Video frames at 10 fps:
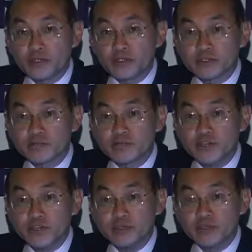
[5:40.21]
to
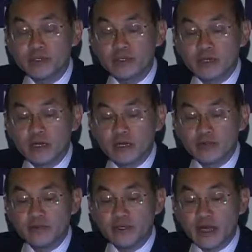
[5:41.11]
confirm
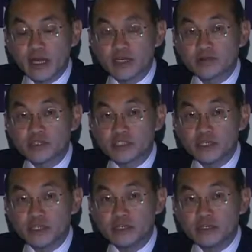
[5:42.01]
the
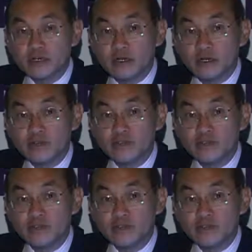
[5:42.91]
adequacy of